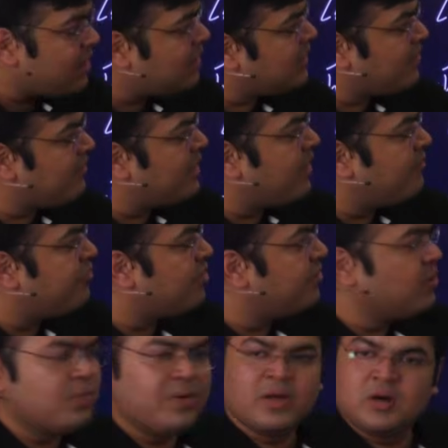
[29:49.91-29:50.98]
Tell me,
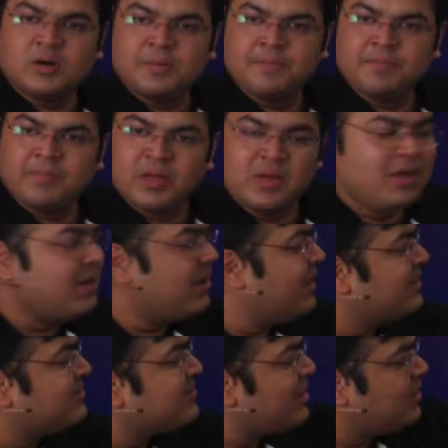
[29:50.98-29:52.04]
comfortable over here?
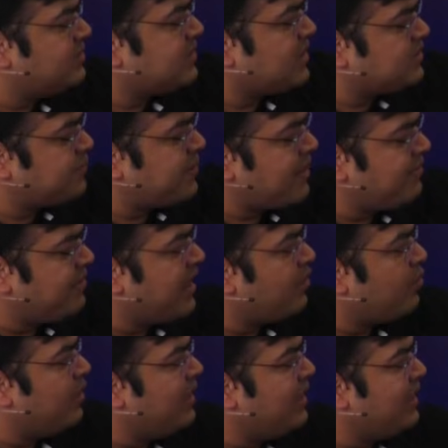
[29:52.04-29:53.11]
Next, I'll discuss private
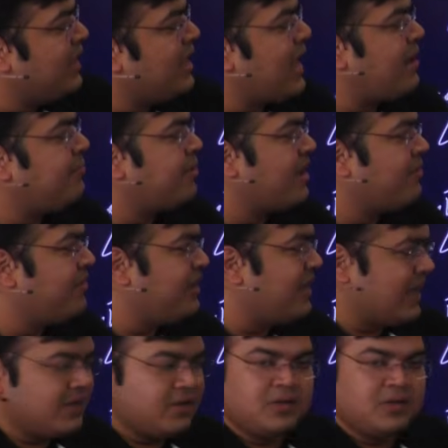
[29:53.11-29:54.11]
equity and private debt.